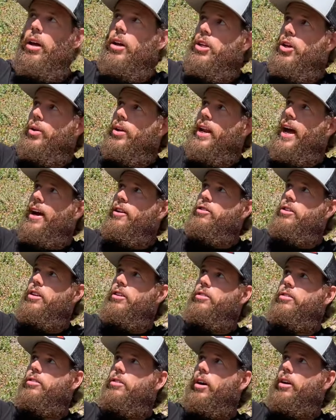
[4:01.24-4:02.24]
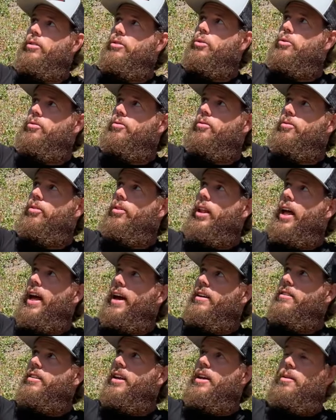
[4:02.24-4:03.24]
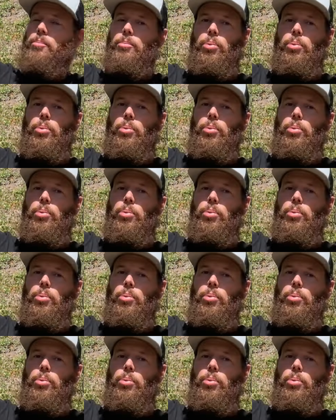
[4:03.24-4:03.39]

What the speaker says: you can actually just start to flex and